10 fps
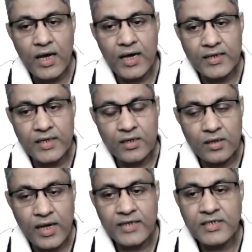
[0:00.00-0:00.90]
and
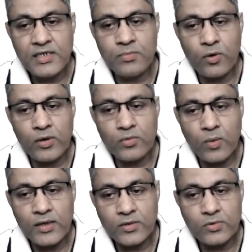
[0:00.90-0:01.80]
in
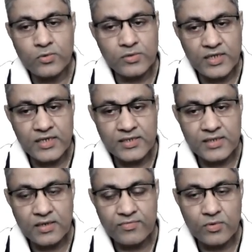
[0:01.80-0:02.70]

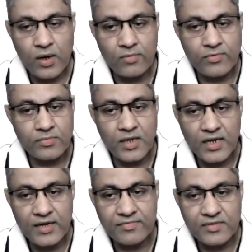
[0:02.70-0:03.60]
19.1226, if you count from the
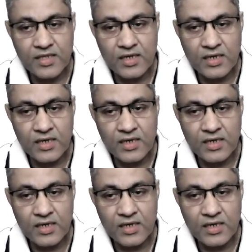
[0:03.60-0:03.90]
left,